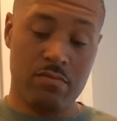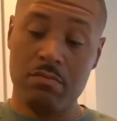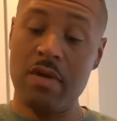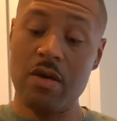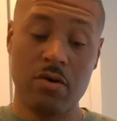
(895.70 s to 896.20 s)

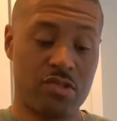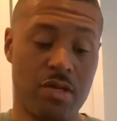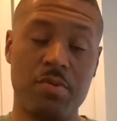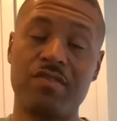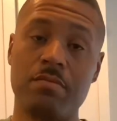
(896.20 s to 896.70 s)
meal,
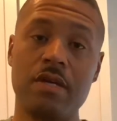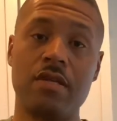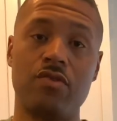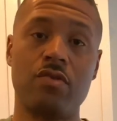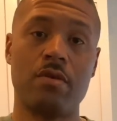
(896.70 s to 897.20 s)
cheap piece of meat
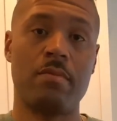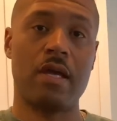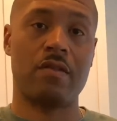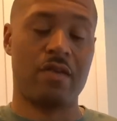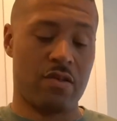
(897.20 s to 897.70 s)
that you can
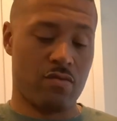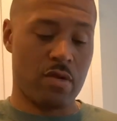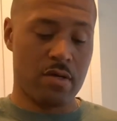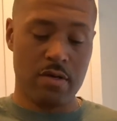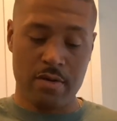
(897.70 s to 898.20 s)
make taste
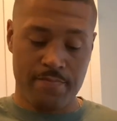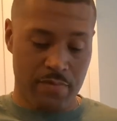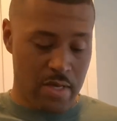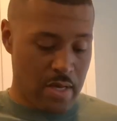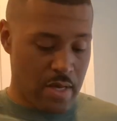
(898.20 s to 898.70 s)
really good.
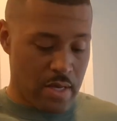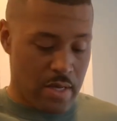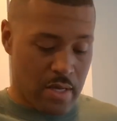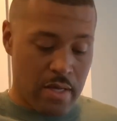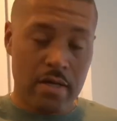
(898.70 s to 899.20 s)

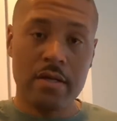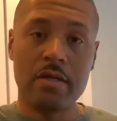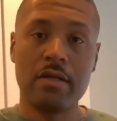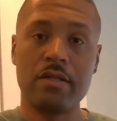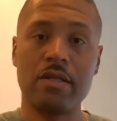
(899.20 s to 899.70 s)

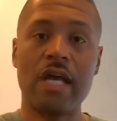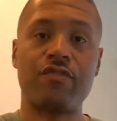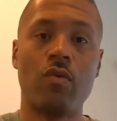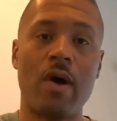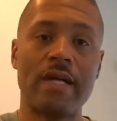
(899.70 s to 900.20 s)
Thanks
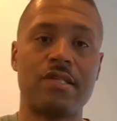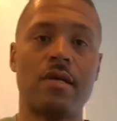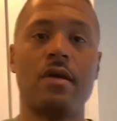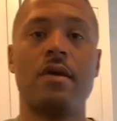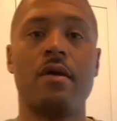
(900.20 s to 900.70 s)
for watching.